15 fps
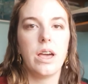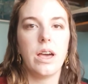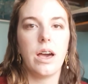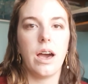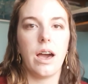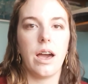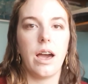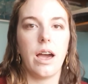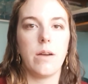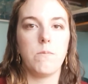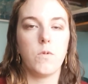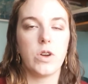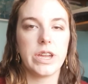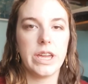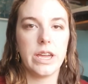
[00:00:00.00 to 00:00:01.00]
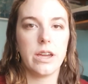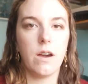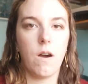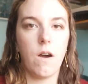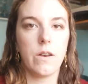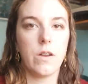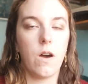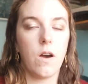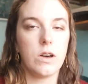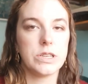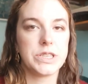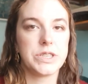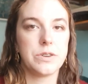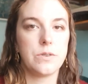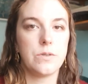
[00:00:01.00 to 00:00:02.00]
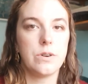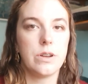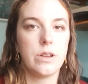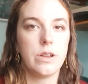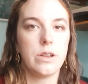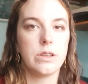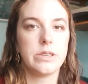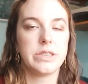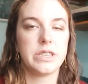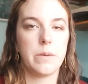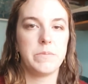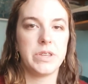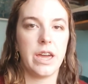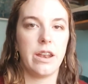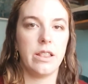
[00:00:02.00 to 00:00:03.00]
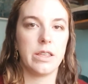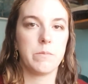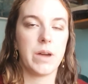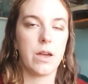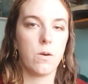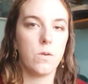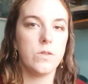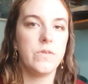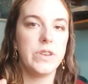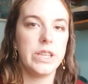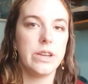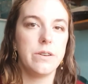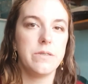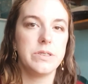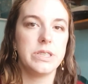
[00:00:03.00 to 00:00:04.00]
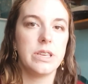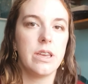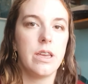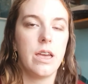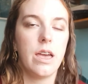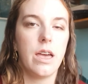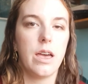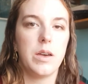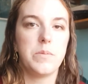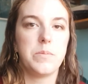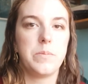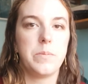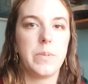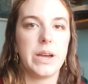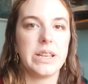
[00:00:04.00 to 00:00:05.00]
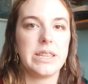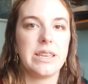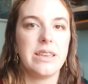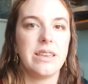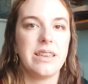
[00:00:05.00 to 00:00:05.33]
I'm working on also subtitling my old videos, but